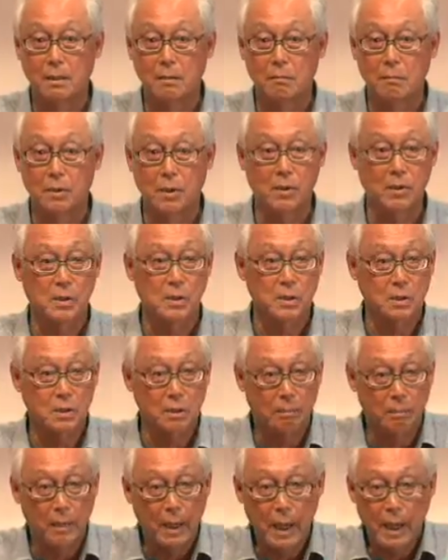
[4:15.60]
Because the
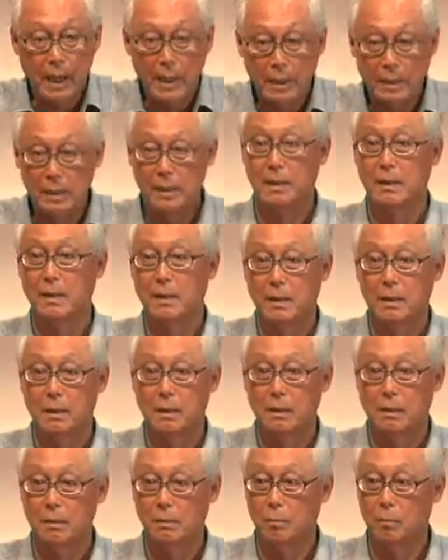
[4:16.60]
man
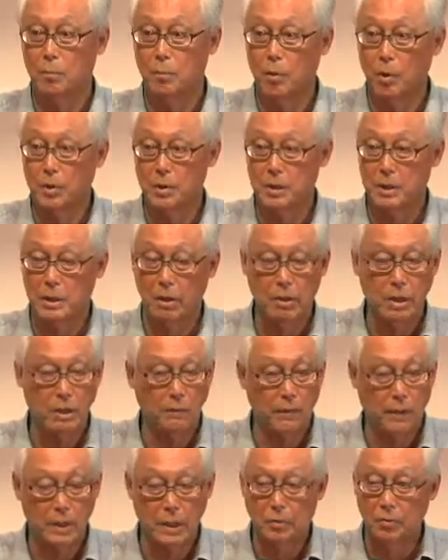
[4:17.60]
brought South
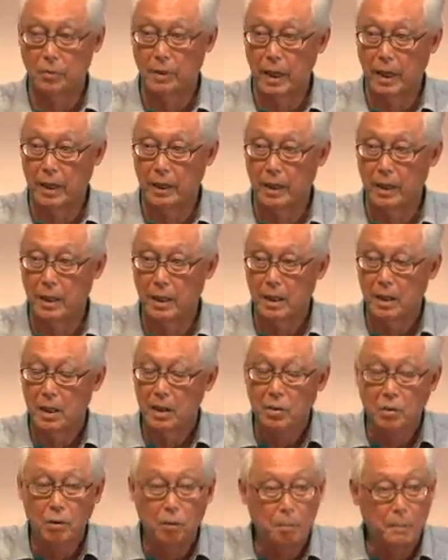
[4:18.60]
Africa together,
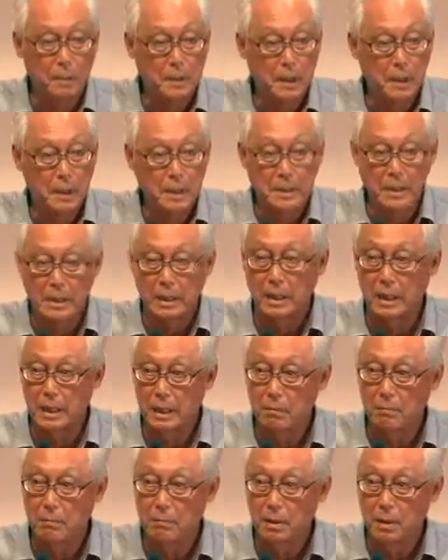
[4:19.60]
no bitterness in
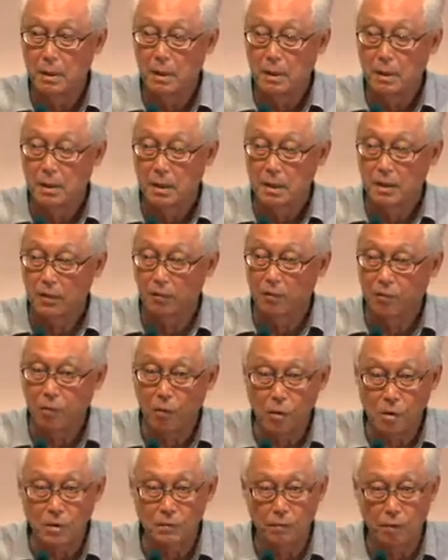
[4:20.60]
him. There's a
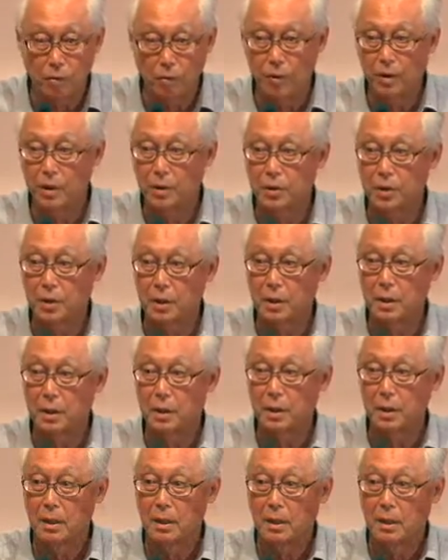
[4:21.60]
force for cohesion,
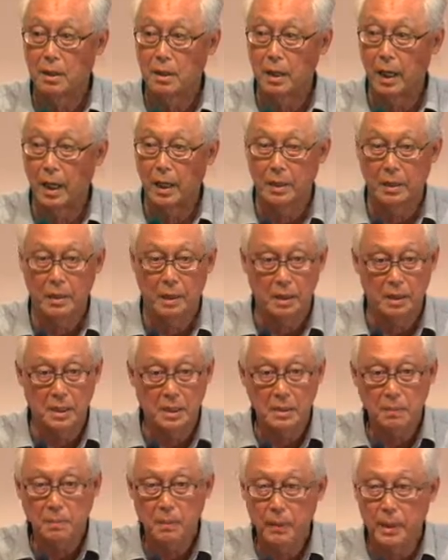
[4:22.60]
and the
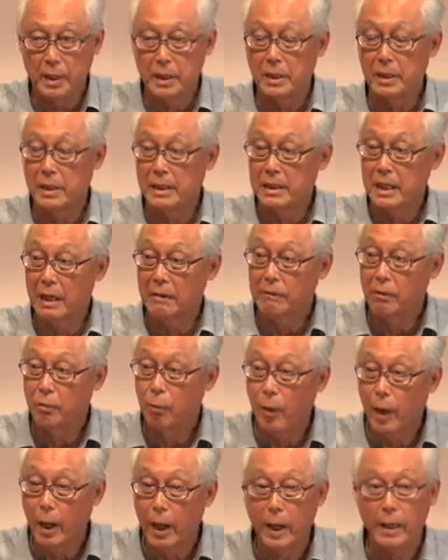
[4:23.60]
spirit is
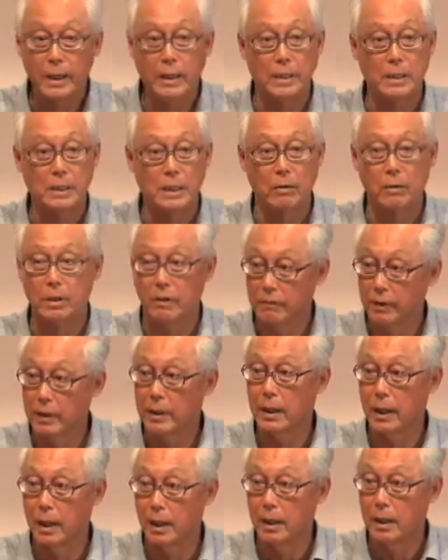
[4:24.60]
everywhere in South
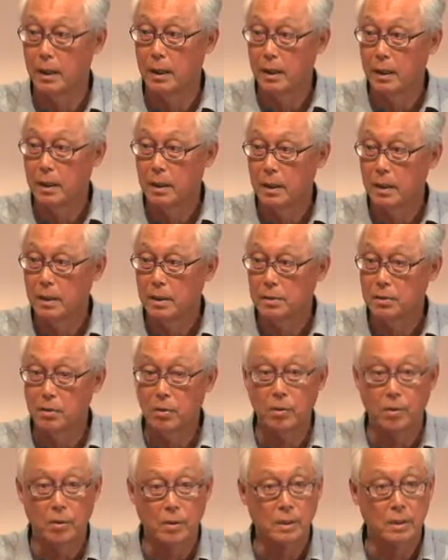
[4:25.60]
Africa.
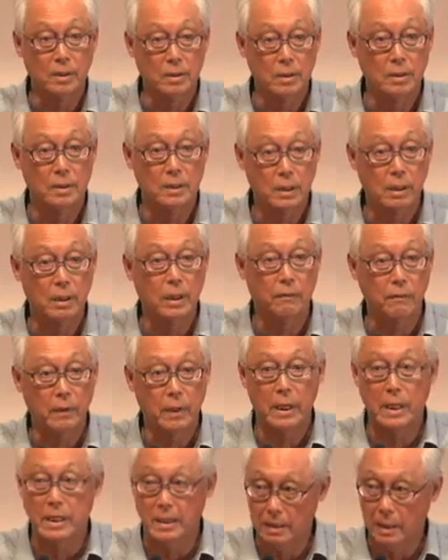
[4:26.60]
So South
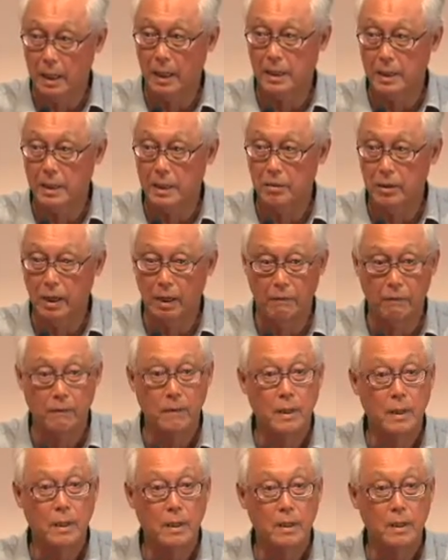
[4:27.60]
Africa is lucky to have
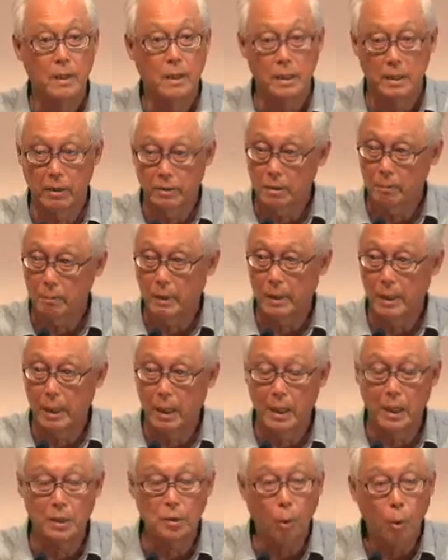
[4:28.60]
Nelson
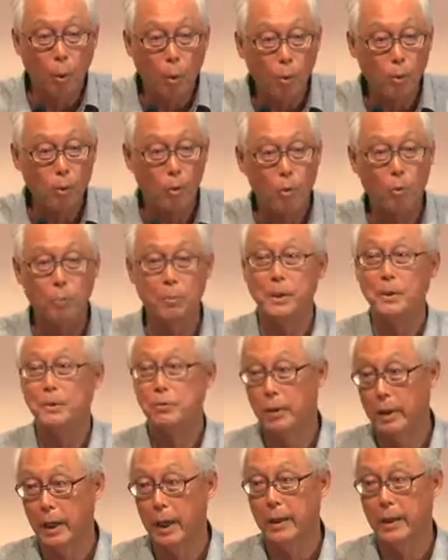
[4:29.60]
Mandela to hold the whole place
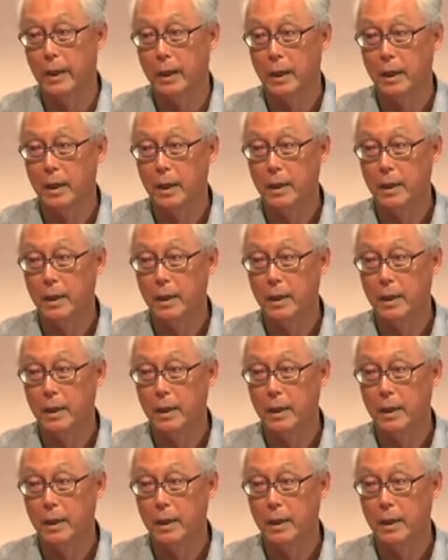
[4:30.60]
together.